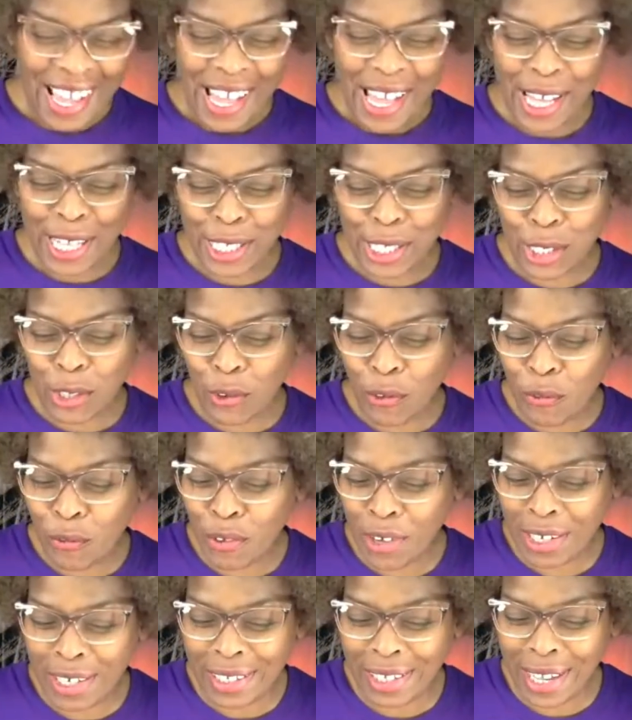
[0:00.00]
It's so
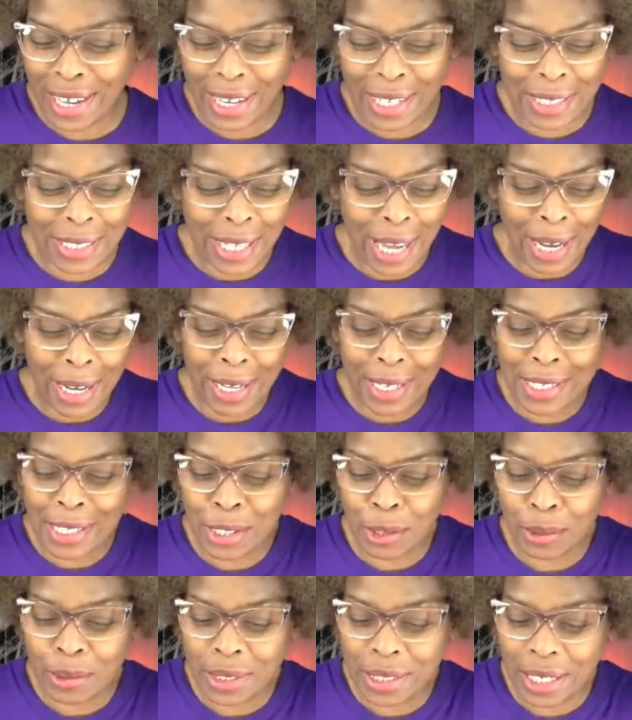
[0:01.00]
funny. Like I said, I get
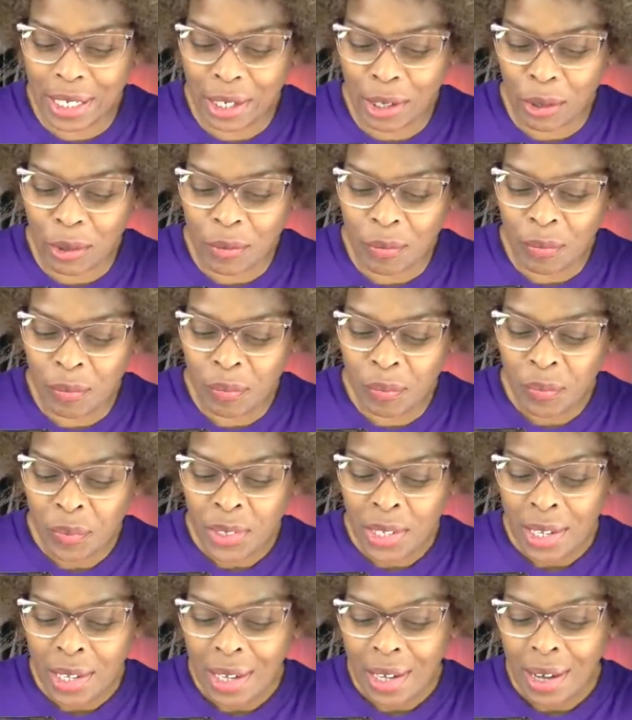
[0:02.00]
so tickled
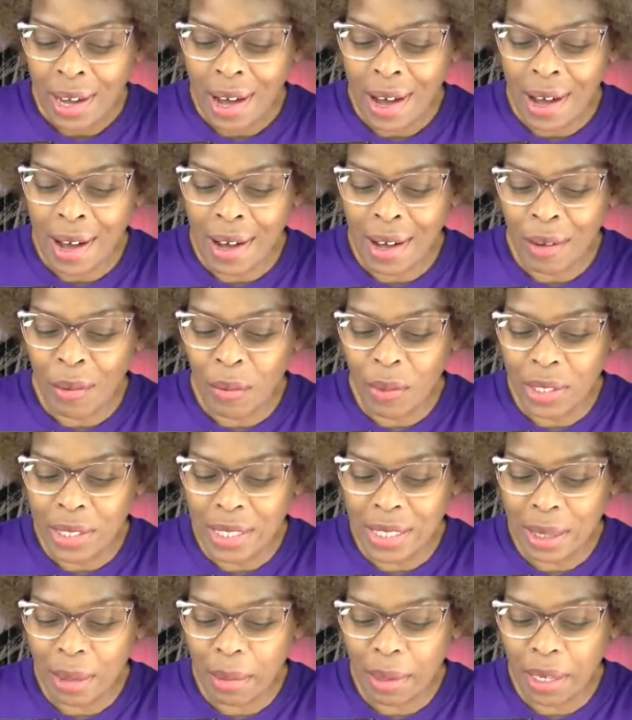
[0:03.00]
when
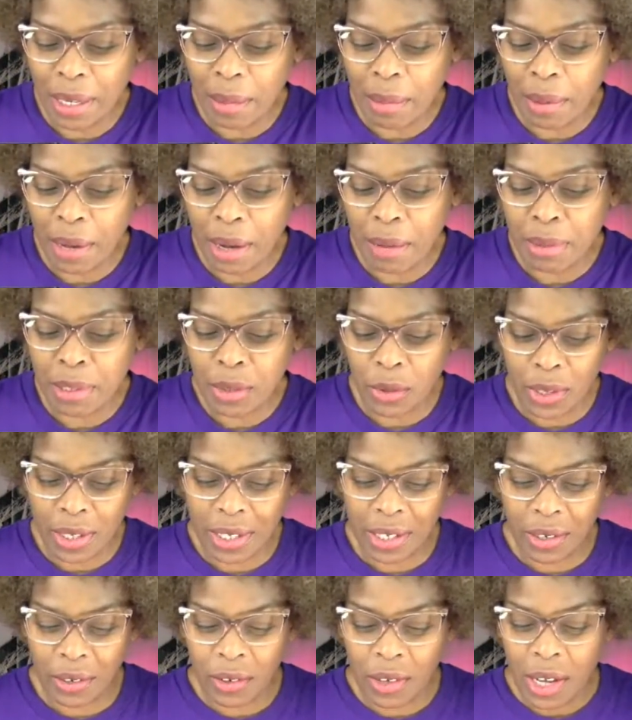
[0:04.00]
somebody pops on
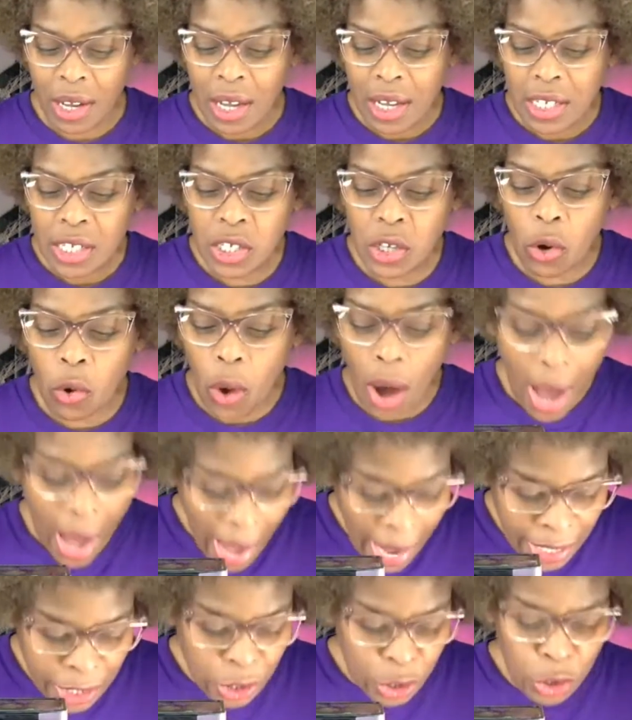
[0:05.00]
here. So
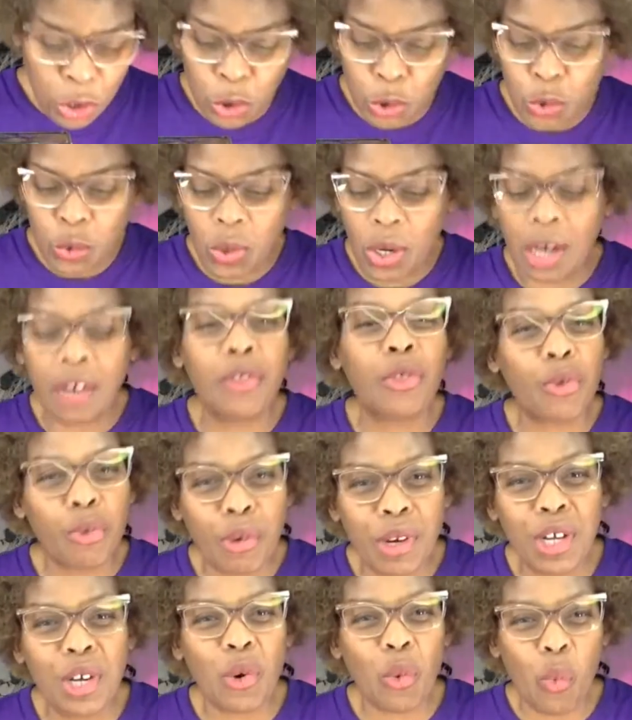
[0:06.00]
I do a
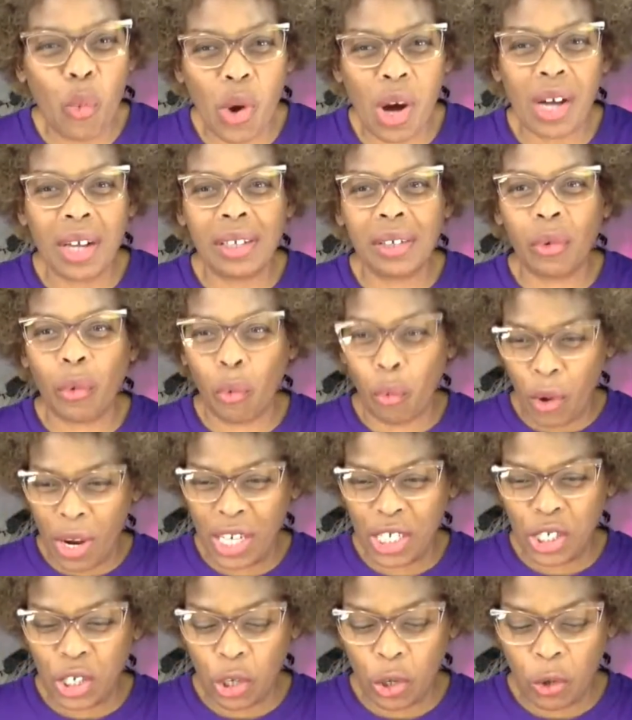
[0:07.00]
3-to-1
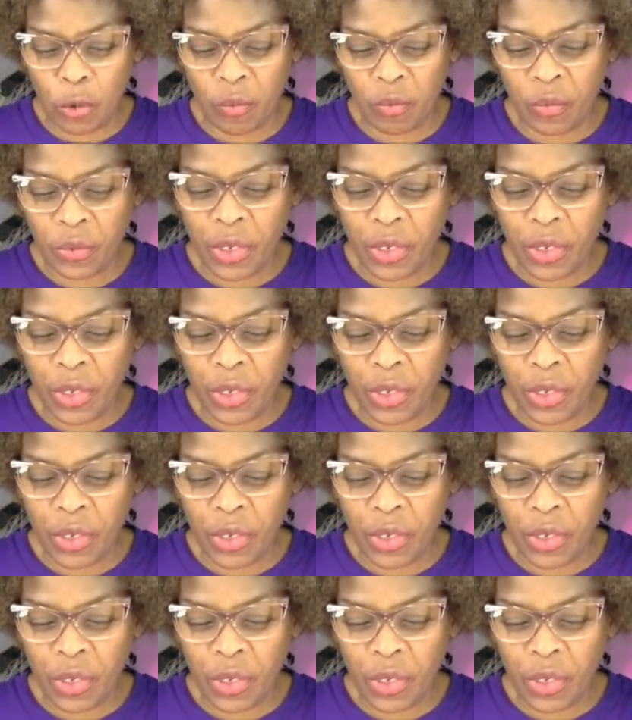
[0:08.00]
ratio.